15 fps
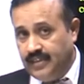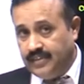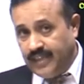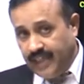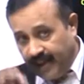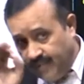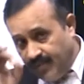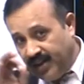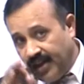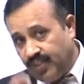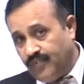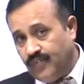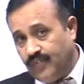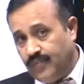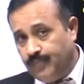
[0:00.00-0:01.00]
that even
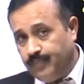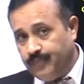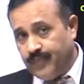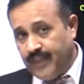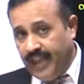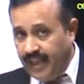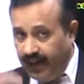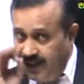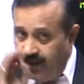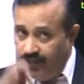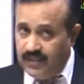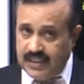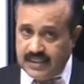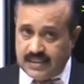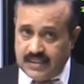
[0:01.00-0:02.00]
if any
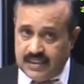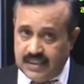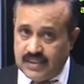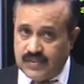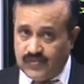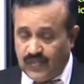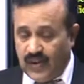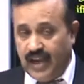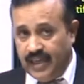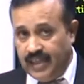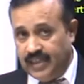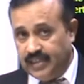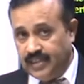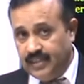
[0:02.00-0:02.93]
evidence is filed